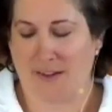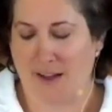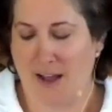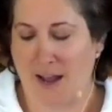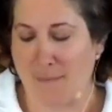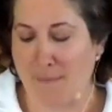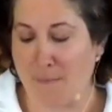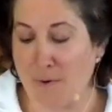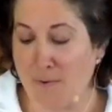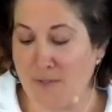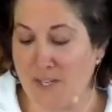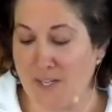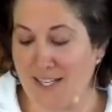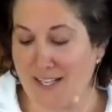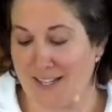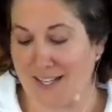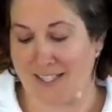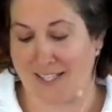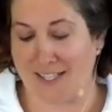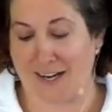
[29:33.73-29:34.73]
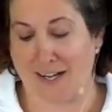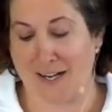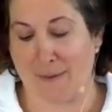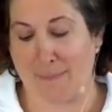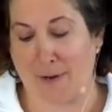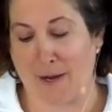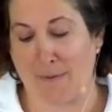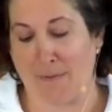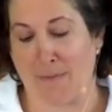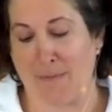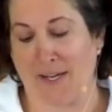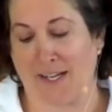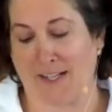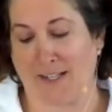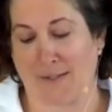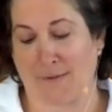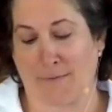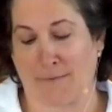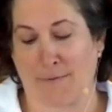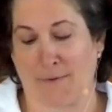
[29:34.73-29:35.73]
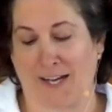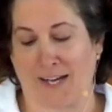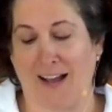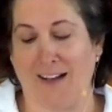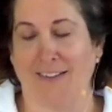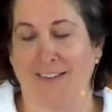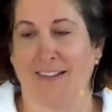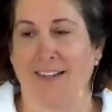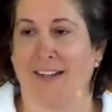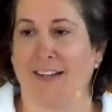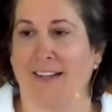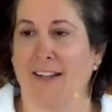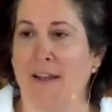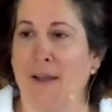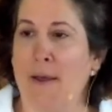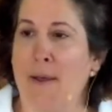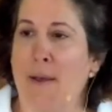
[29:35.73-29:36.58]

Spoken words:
I moved into the tiny apartment because of frugality,